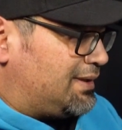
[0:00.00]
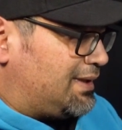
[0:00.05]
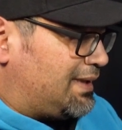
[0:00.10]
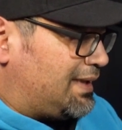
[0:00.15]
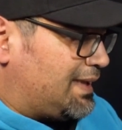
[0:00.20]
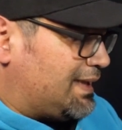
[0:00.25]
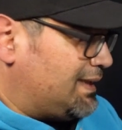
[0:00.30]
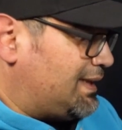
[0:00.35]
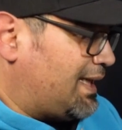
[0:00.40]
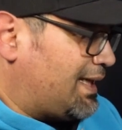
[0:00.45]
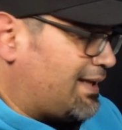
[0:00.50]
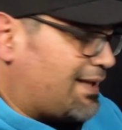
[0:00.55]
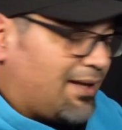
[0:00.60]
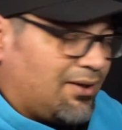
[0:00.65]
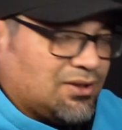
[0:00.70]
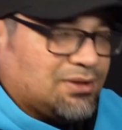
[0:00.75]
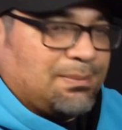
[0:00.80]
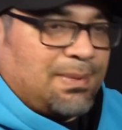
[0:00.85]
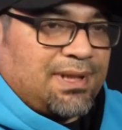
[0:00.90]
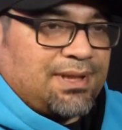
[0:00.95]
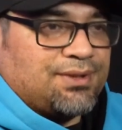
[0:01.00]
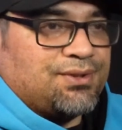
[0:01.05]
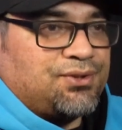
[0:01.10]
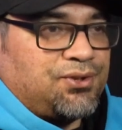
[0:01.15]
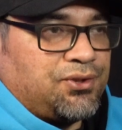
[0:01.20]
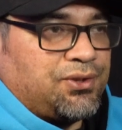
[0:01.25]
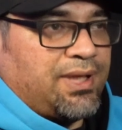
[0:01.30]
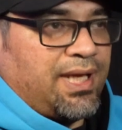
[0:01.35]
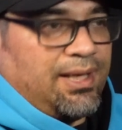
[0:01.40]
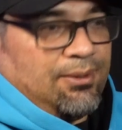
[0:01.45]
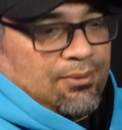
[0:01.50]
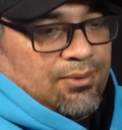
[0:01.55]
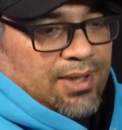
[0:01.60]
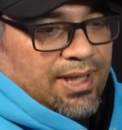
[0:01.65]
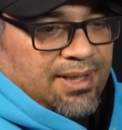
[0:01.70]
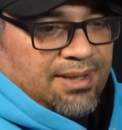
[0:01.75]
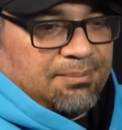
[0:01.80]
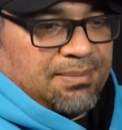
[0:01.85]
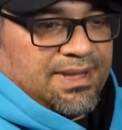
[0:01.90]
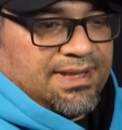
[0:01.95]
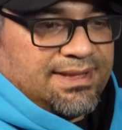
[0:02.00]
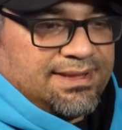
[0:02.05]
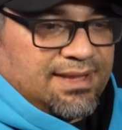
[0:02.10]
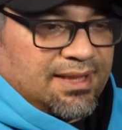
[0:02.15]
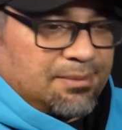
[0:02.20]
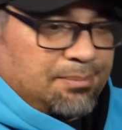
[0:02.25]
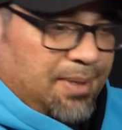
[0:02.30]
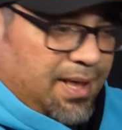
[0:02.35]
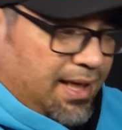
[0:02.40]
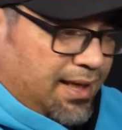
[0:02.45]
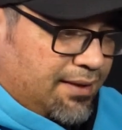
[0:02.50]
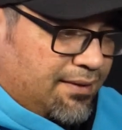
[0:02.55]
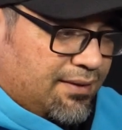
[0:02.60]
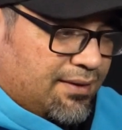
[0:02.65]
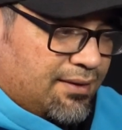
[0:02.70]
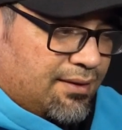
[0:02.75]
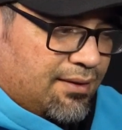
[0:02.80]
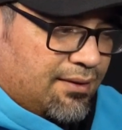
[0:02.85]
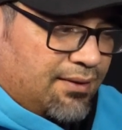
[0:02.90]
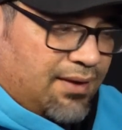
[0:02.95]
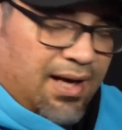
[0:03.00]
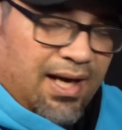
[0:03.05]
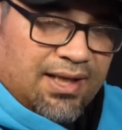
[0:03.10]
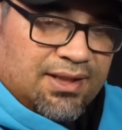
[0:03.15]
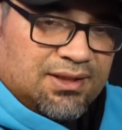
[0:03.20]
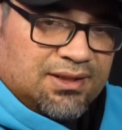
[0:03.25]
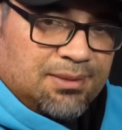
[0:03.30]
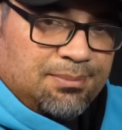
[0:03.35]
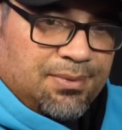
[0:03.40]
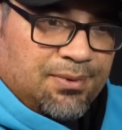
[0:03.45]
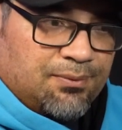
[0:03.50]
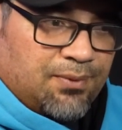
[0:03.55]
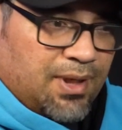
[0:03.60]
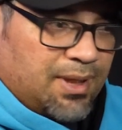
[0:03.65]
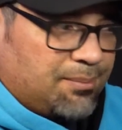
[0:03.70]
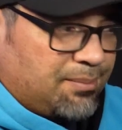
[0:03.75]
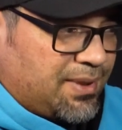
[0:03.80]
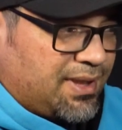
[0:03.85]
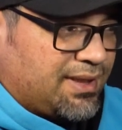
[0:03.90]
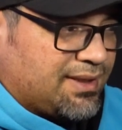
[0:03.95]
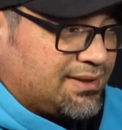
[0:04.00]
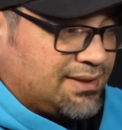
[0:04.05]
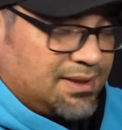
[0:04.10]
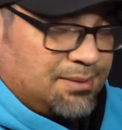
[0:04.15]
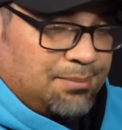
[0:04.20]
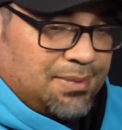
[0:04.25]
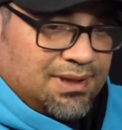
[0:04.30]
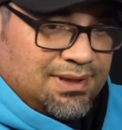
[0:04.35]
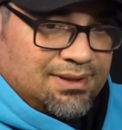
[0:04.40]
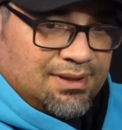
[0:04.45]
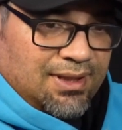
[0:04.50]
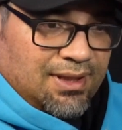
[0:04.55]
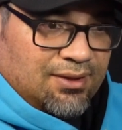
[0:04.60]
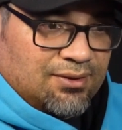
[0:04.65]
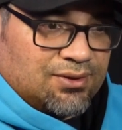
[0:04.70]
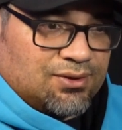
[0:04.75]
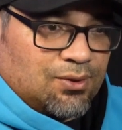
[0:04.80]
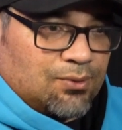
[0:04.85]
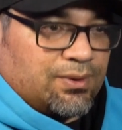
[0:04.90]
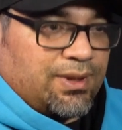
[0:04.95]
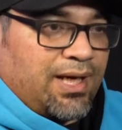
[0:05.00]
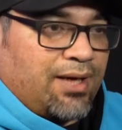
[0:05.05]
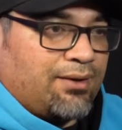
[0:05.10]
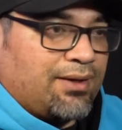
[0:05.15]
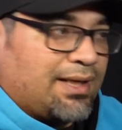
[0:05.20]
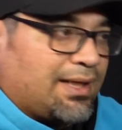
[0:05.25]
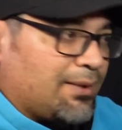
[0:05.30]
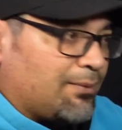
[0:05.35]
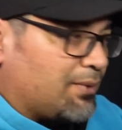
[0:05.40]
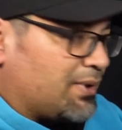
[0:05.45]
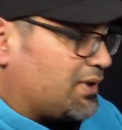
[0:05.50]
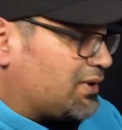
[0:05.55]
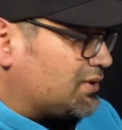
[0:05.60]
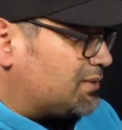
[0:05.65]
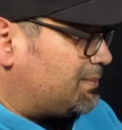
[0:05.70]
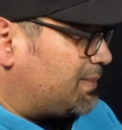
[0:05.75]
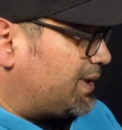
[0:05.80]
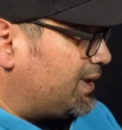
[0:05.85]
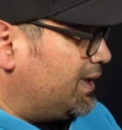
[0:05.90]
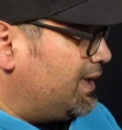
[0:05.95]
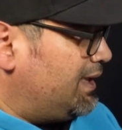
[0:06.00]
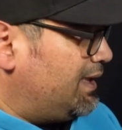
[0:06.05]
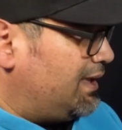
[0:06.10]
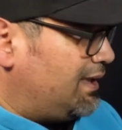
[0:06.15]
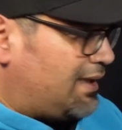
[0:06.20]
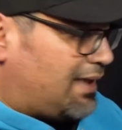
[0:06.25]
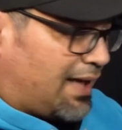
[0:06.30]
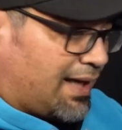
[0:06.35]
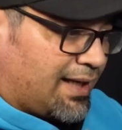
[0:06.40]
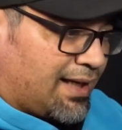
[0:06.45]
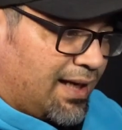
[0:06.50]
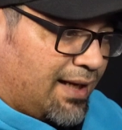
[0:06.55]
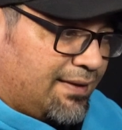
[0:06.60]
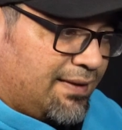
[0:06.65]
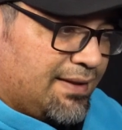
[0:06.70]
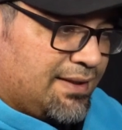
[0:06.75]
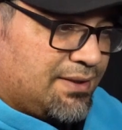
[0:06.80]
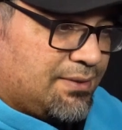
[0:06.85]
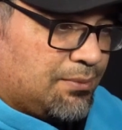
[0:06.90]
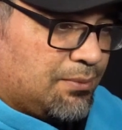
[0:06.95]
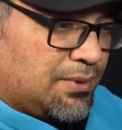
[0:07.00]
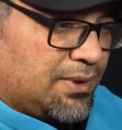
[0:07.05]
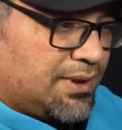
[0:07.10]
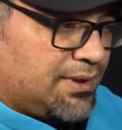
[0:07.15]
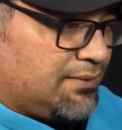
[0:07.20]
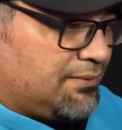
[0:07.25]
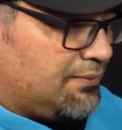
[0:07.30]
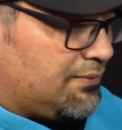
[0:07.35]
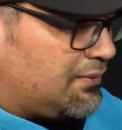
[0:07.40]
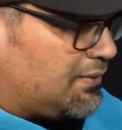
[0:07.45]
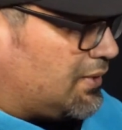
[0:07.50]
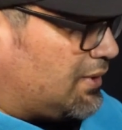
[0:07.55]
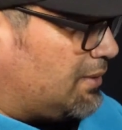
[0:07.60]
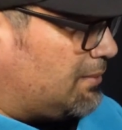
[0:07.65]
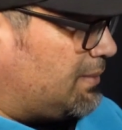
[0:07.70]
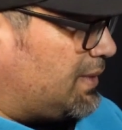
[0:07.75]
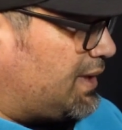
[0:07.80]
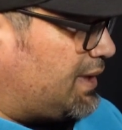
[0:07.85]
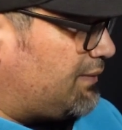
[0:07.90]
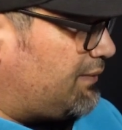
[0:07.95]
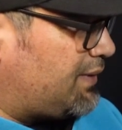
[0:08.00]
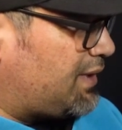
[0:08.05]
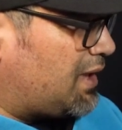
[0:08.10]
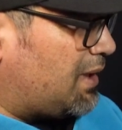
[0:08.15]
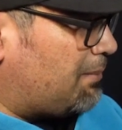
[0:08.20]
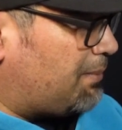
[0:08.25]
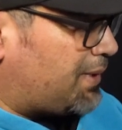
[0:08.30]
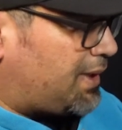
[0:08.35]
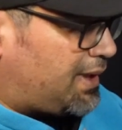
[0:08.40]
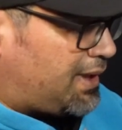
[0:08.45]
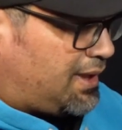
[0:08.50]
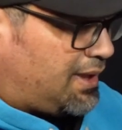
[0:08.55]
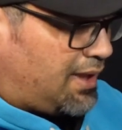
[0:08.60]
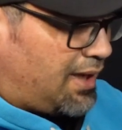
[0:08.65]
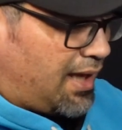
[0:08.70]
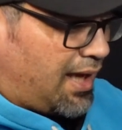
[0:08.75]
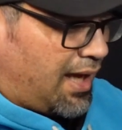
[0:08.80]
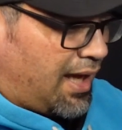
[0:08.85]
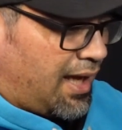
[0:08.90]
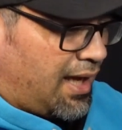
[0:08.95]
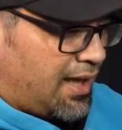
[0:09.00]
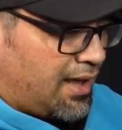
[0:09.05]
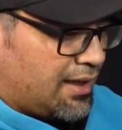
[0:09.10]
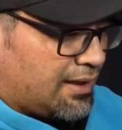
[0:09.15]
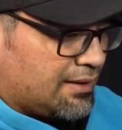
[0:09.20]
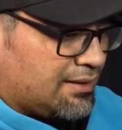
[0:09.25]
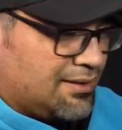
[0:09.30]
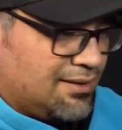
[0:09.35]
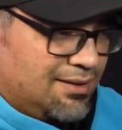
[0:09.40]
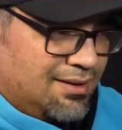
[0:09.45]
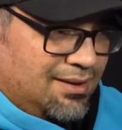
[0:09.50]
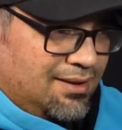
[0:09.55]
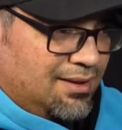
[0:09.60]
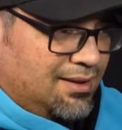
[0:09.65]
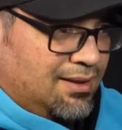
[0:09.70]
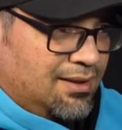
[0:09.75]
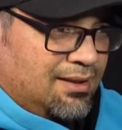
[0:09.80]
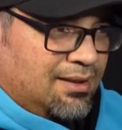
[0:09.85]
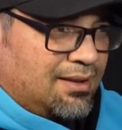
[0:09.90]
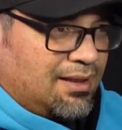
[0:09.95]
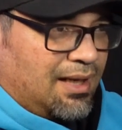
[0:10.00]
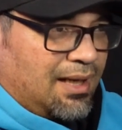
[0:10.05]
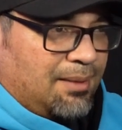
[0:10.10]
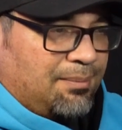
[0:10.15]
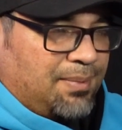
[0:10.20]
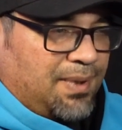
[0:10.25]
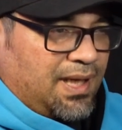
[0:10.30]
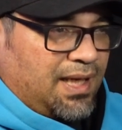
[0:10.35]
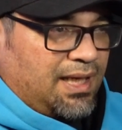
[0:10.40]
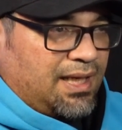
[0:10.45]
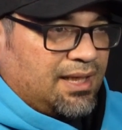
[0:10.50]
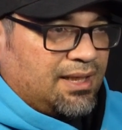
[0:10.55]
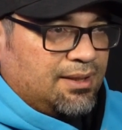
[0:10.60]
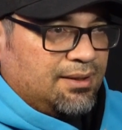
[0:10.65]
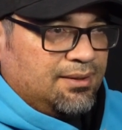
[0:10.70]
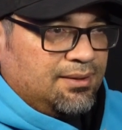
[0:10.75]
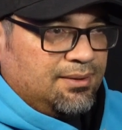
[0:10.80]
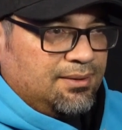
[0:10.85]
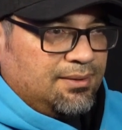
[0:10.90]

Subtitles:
That was my concern, that I'd be stuck paying the high shipping rate because it'd be sold out anywhere else. But I got this one from a different company, and I paid,